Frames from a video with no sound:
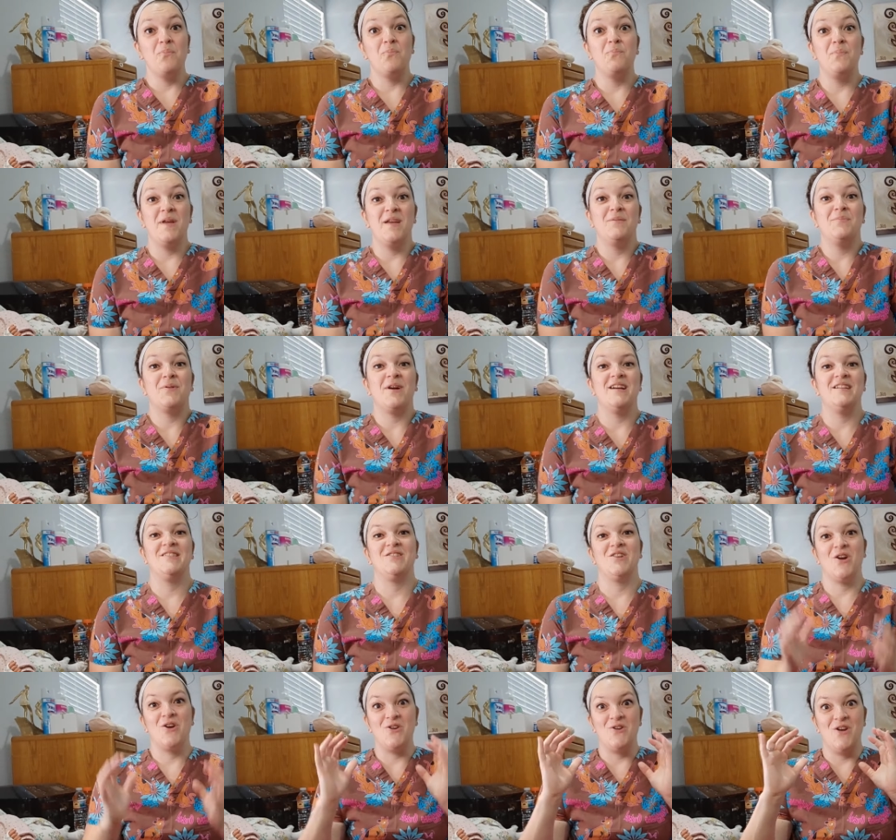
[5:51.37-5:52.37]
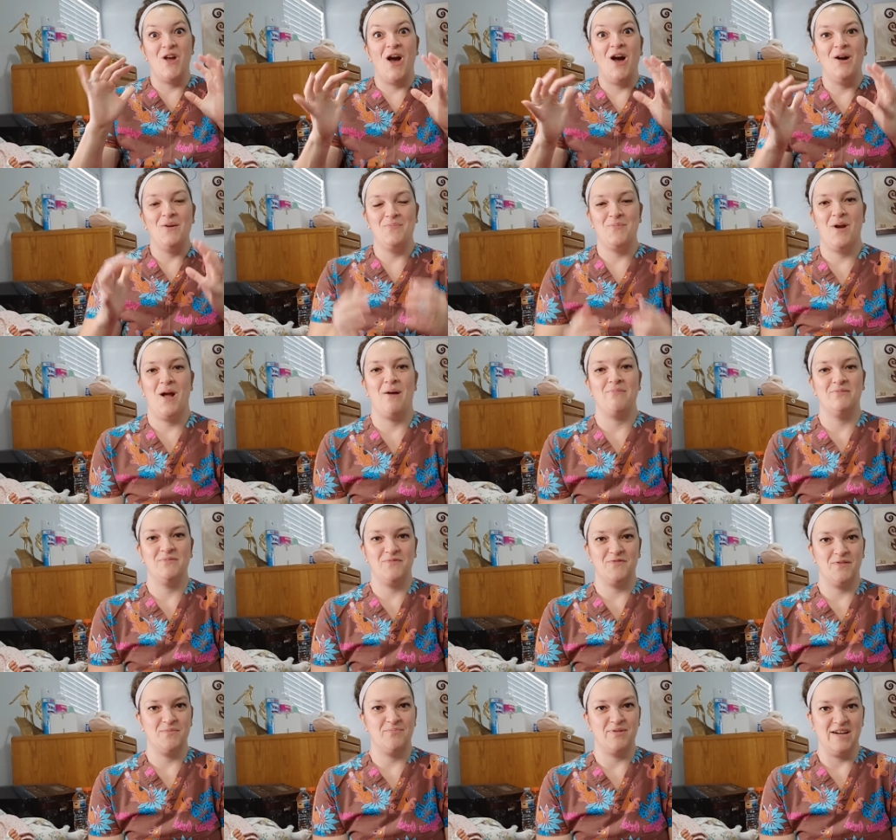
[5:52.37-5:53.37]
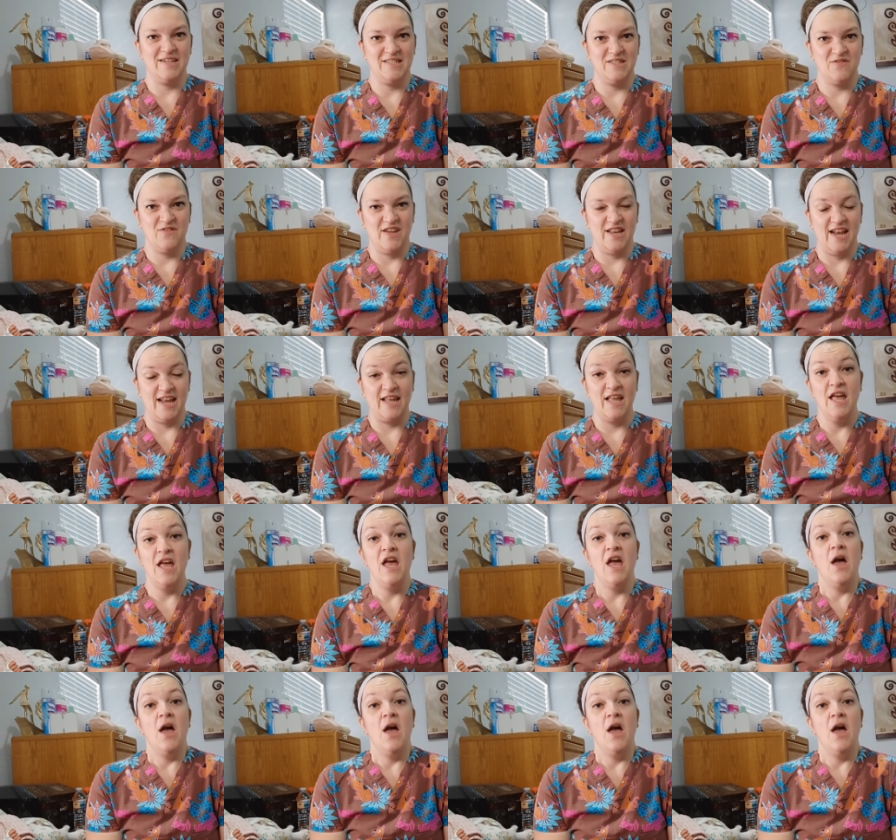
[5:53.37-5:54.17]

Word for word: Big breasts are not a problem for breastfeeding.